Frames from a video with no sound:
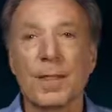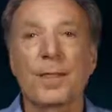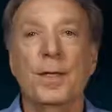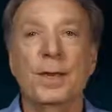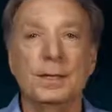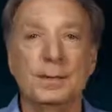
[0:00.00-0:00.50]

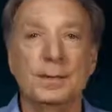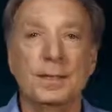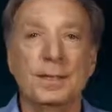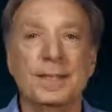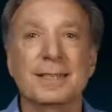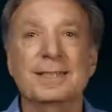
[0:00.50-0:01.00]
Thus,
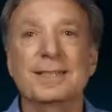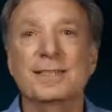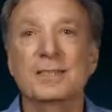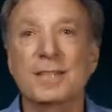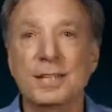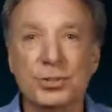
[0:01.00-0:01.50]
it is
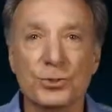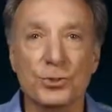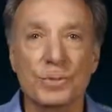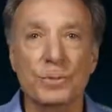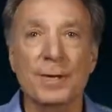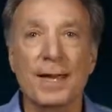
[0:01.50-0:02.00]

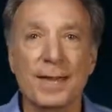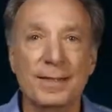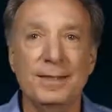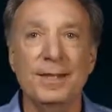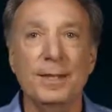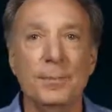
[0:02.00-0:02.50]
essential for
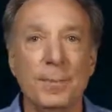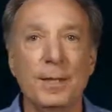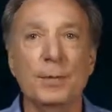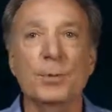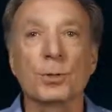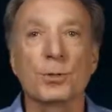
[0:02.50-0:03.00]

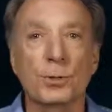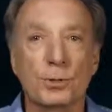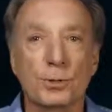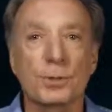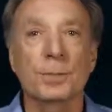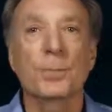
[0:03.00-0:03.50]

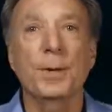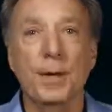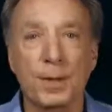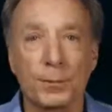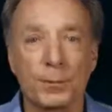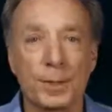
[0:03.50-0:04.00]
ATP-producing
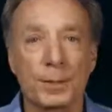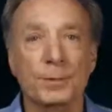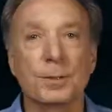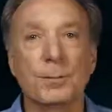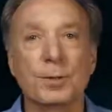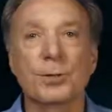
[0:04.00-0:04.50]
pathways
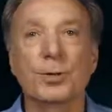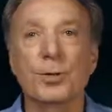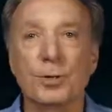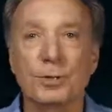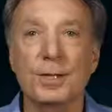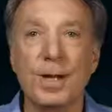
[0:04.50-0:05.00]
to be
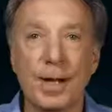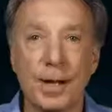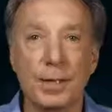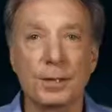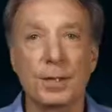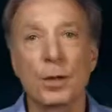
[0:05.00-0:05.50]
turned
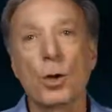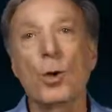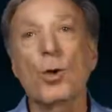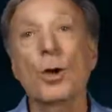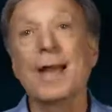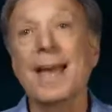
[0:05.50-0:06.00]
on
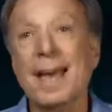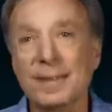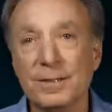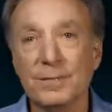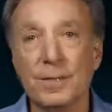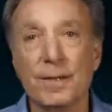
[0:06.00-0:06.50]
or
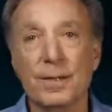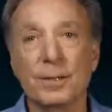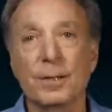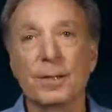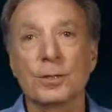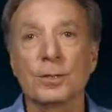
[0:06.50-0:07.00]

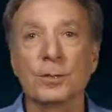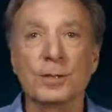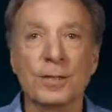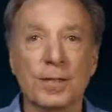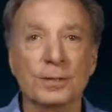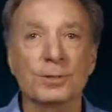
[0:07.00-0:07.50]
activated
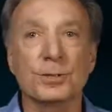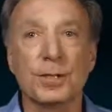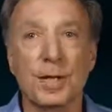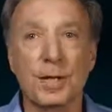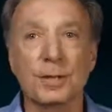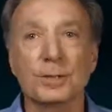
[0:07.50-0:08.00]
during
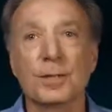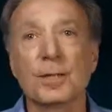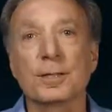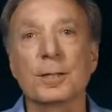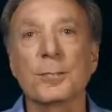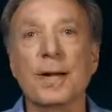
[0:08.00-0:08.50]
exercise
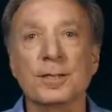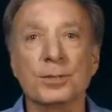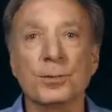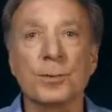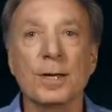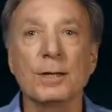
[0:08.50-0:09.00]
to match
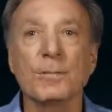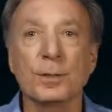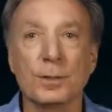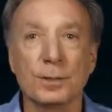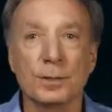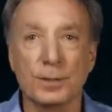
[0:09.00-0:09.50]
the rate of
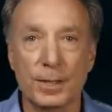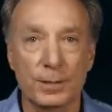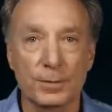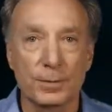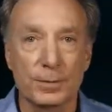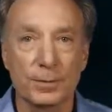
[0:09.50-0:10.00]

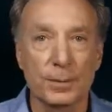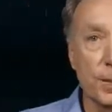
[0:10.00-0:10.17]
utilization.